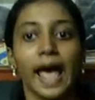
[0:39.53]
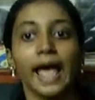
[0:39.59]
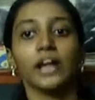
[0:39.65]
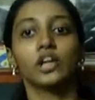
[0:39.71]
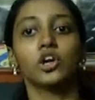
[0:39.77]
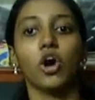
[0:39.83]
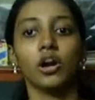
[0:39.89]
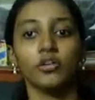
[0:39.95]

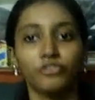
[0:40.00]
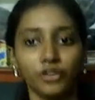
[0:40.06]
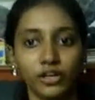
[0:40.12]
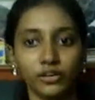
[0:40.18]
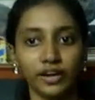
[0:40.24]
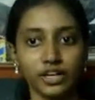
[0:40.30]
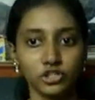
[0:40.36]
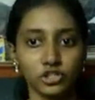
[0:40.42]
and
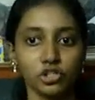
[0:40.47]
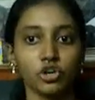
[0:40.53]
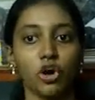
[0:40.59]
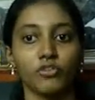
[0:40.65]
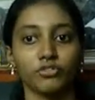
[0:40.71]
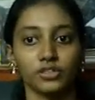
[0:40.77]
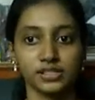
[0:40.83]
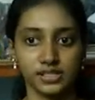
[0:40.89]
configuration
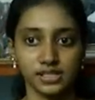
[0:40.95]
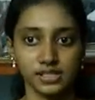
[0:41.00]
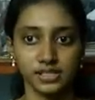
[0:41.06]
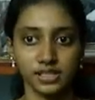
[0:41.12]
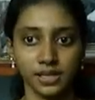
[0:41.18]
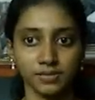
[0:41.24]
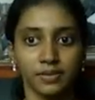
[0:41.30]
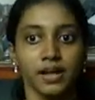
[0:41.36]
of the
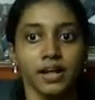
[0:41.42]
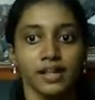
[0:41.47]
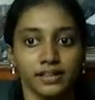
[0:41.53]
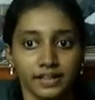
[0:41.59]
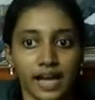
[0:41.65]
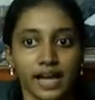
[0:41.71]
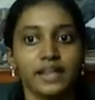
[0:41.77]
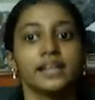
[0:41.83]
system
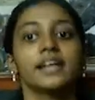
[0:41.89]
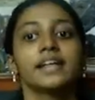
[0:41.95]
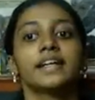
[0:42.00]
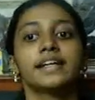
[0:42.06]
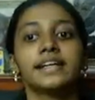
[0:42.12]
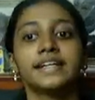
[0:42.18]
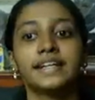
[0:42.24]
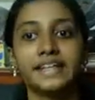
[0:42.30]
that
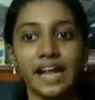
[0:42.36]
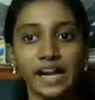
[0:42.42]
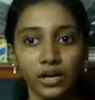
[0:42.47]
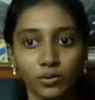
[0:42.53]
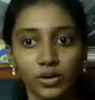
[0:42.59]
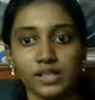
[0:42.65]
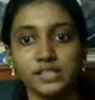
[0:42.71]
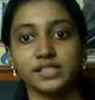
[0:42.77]

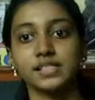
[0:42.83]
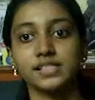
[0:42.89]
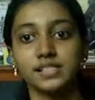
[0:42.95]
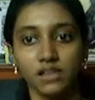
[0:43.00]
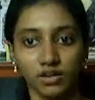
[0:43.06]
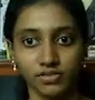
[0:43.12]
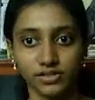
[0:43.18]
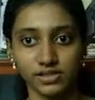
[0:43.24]
delivers the
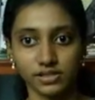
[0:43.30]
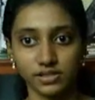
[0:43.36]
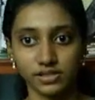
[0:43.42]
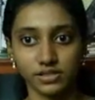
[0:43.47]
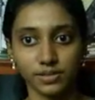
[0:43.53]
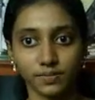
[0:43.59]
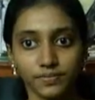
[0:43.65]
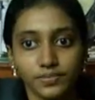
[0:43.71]

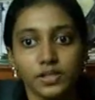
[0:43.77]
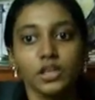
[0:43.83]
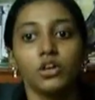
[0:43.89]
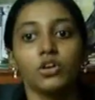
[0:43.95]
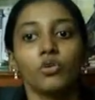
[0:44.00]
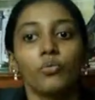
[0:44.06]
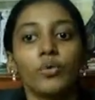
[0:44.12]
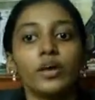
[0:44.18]
services.
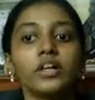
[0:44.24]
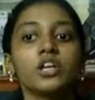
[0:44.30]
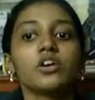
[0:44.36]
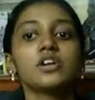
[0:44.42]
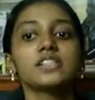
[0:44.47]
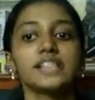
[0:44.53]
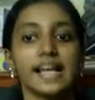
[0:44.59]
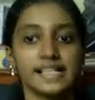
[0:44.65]

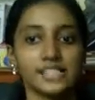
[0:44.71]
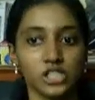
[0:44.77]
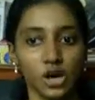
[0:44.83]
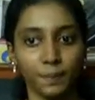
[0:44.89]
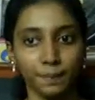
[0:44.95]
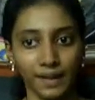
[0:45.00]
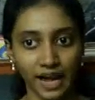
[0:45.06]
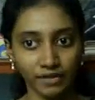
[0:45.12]
Windows
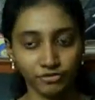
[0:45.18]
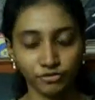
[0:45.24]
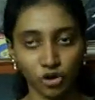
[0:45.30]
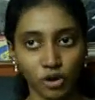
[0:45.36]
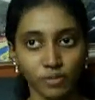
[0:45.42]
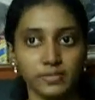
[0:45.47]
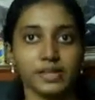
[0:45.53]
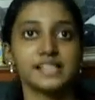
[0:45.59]
Azure
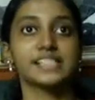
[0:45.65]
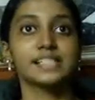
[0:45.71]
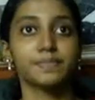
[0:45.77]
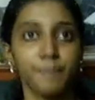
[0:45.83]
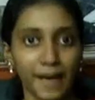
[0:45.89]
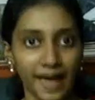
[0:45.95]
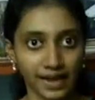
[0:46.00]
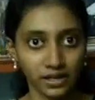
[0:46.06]
platform is
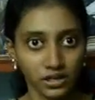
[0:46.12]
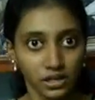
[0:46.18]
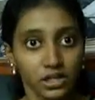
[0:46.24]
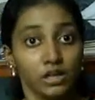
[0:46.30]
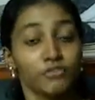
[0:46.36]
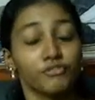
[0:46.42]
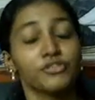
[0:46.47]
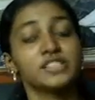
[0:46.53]
meant
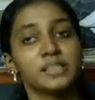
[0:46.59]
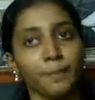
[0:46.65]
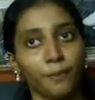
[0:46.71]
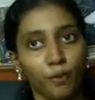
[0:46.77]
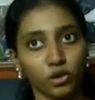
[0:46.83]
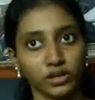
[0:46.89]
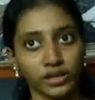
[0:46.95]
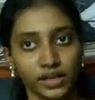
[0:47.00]
for
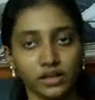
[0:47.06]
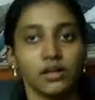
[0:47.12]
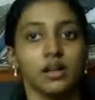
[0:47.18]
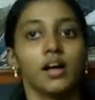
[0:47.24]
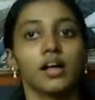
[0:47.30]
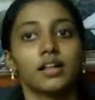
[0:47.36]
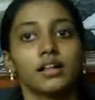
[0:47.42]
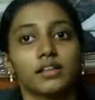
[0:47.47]

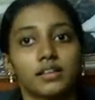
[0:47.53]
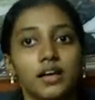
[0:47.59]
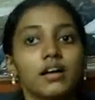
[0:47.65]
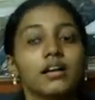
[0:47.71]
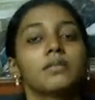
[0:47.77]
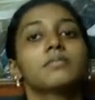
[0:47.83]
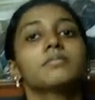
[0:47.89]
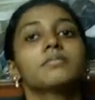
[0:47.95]
supporting
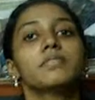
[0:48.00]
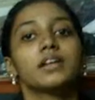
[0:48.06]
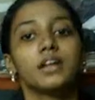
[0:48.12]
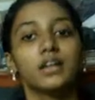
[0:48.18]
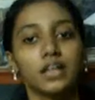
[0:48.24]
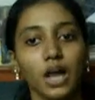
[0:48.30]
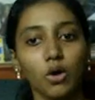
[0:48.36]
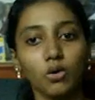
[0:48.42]
the
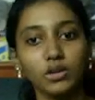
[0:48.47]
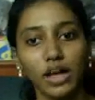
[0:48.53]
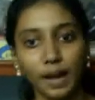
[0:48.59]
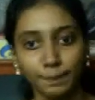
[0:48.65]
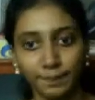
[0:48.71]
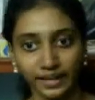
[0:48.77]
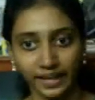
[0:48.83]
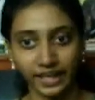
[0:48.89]
cloud
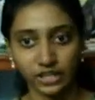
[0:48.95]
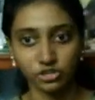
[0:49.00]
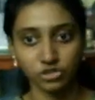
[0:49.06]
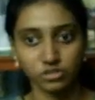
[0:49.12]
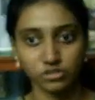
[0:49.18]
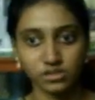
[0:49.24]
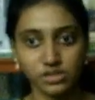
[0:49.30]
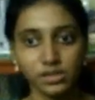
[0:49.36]

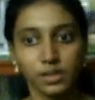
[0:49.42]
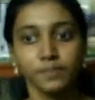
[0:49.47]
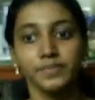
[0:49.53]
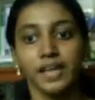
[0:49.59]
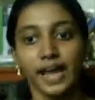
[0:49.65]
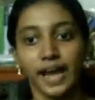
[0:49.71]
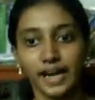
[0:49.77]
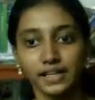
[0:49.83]
applications.
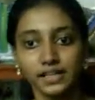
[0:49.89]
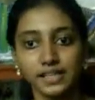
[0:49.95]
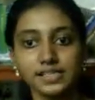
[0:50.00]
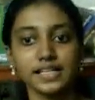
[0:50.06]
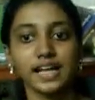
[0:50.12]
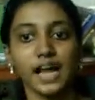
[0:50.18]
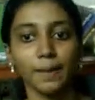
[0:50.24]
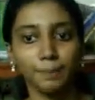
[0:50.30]
It
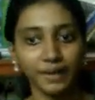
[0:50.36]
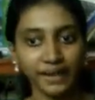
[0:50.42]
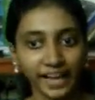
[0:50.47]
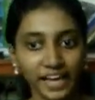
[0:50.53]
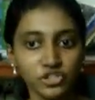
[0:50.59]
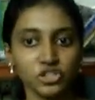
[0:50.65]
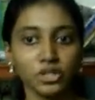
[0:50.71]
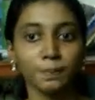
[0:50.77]
is an
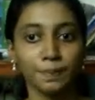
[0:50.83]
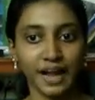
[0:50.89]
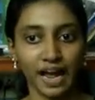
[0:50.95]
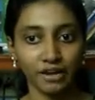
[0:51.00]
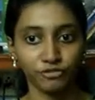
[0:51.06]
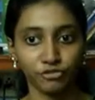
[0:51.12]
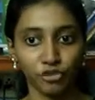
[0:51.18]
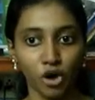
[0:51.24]
application
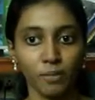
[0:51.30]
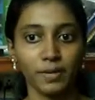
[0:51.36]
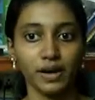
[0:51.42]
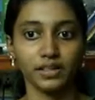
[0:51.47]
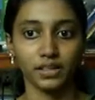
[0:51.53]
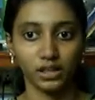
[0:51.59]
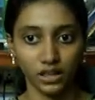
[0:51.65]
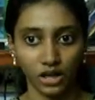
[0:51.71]
platform
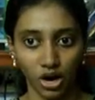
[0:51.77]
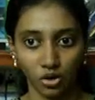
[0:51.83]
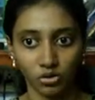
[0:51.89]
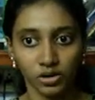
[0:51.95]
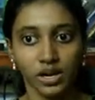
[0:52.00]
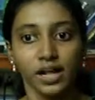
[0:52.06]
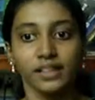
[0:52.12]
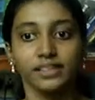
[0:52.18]
in the
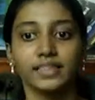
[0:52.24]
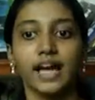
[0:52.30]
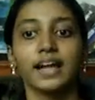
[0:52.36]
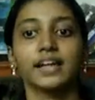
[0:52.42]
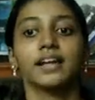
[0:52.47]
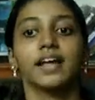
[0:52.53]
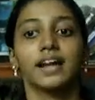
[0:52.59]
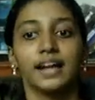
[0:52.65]
cloud
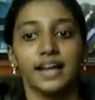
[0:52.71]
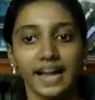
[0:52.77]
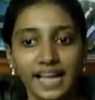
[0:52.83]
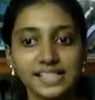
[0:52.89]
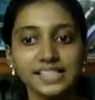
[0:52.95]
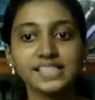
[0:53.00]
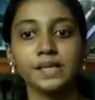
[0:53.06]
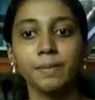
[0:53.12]
that
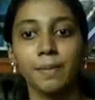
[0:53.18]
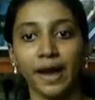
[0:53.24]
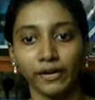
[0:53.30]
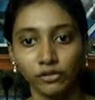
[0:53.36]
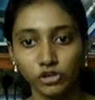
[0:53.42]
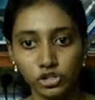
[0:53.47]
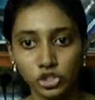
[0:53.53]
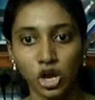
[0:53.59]
lets the
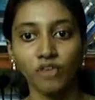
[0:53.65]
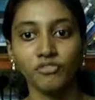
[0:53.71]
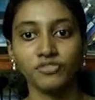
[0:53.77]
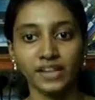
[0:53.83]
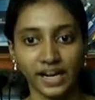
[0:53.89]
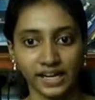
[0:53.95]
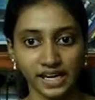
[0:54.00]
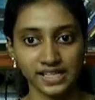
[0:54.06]
Microsoft
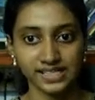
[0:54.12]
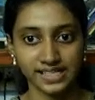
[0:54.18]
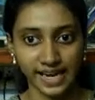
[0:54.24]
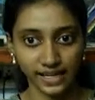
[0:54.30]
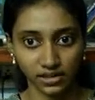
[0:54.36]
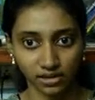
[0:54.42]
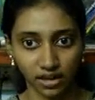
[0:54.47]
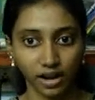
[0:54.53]
Data
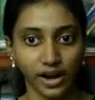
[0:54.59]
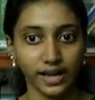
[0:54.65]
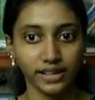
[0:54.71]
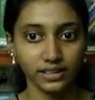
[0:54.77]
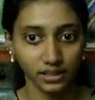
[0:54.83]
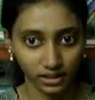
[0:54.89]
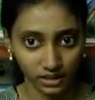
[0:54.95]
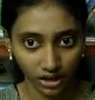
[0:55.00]
Center
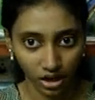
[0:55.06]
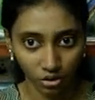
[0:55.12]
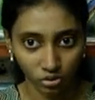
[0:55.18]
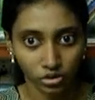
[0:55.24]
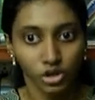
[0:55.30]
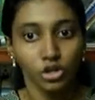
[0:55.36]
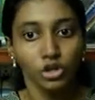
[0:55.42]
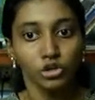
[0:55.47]
in the
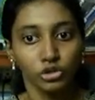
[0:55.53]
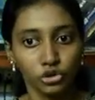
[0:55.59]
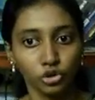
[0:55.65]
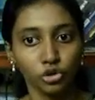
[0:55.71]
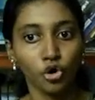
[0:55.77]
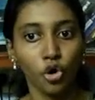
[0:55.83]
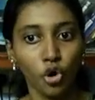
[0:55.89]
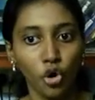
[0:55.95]
cloud
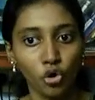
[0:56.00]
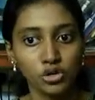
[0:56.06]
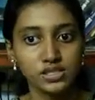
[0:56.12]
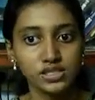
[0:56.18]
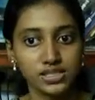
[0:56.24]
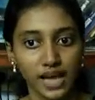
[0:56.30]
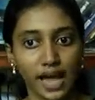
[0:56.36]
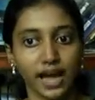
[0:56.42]
to
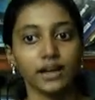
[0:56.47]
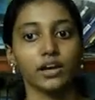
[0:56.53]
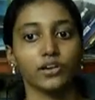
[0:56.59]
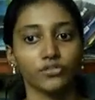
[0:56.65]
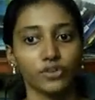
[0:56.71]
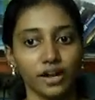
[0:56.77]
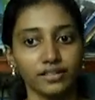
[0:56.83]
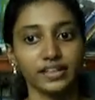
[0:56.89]
host
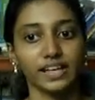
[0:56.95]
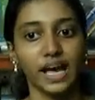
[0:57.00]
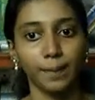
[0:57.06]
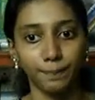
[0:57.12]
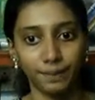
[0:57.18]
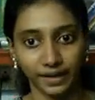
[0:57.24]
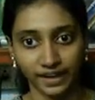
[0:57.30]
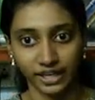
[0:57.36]
and run the
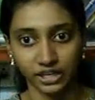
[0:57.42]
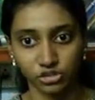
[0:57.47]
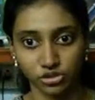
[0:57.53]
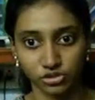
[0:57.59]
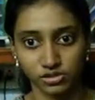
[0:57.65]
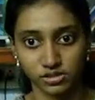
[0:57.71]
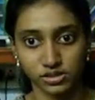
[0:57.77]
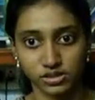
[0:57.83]

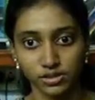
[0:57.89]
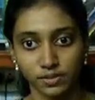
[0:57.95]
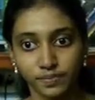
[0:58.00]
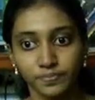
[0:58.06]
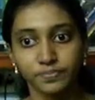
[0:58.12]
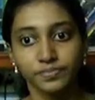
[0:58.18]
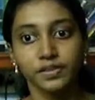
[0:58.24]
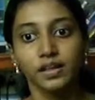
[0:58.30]
applications.
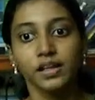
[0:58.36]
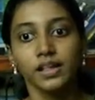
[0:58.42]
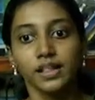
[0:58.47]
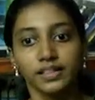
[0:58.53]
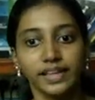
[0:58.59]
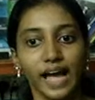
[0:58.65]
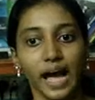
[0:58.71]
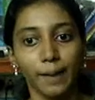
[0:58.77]

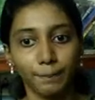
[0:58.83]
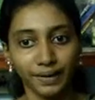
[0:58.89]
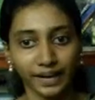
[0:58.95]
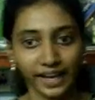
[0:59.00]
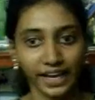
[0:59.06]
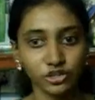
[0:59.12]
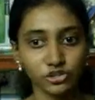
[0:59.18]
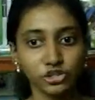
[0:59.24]
The
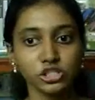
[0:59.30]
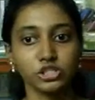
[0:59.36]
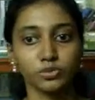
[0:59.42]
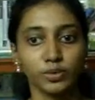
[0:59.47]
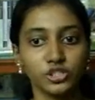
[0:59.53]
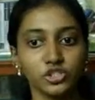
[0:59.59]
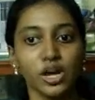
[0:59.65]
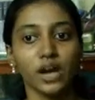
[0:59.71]
applications
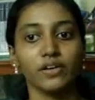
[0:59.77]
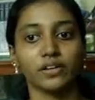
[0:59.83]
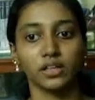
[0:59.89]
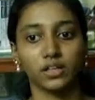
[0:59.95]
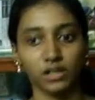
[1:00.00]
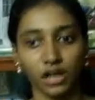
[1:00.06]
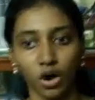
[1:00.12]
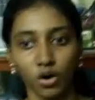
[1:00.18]
which are in
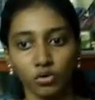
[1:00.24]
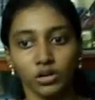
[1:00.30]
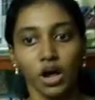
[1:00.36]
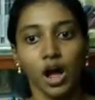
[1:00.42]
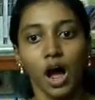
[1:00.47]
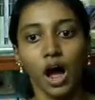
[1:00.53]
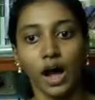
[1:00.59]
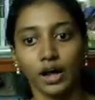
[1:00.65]
the cloud
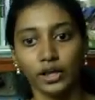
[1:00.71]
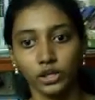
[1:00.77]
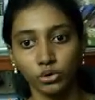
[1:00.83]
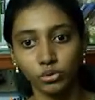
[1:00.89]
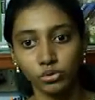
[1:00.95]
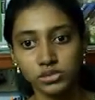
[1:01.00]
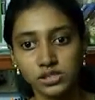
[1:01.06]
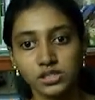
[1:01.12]
are
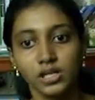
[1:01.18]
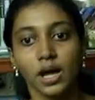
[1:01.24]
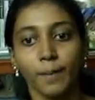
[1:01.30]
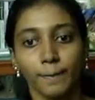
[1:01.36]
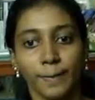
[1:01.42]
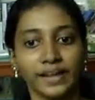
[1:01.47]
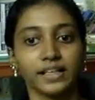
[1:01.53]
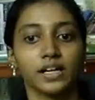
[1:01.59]
used
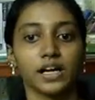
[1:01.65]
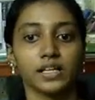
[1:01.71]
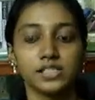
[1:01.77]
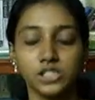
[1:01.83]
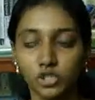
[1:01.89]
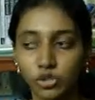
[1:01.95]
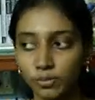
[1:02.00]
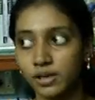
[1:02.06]
by the
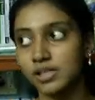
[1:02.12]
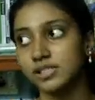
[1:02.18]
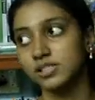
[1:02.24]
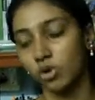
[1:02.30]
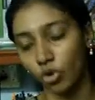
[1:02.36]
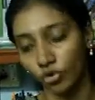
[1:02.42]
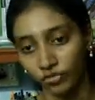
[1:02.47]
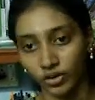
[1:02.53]
consumers
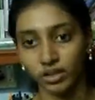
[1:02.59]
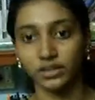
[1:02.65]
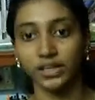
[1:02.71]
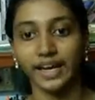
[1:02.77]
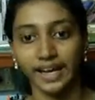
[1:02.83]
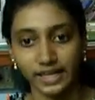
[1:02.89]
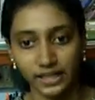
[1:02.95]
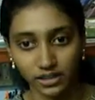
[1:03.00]
over
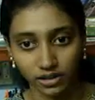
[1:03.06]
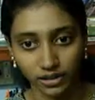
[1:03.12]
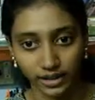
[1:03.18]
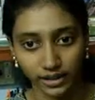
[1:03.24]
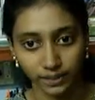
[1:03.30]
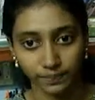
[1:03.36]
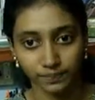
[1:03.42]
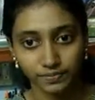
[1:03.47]
the
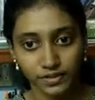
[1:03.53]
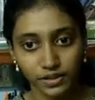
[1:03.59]
internet.